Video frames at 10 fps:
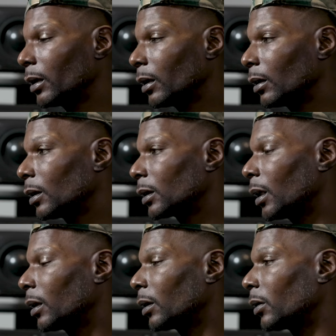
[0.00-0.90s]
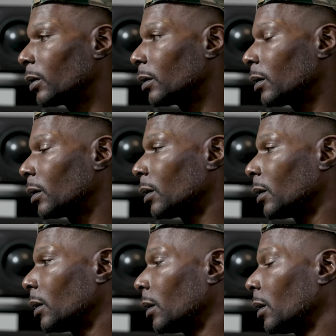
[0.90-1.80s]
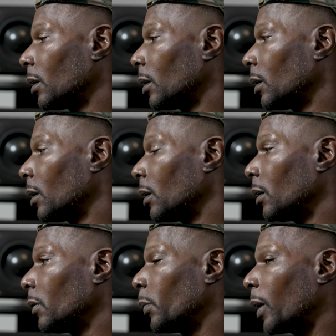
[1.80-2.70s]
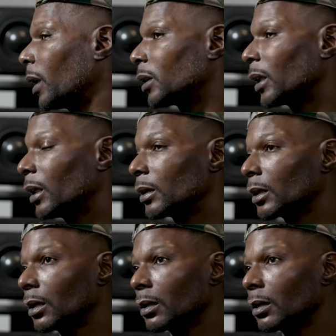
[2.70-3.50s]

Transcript: and they was like, yo, you probably helped change the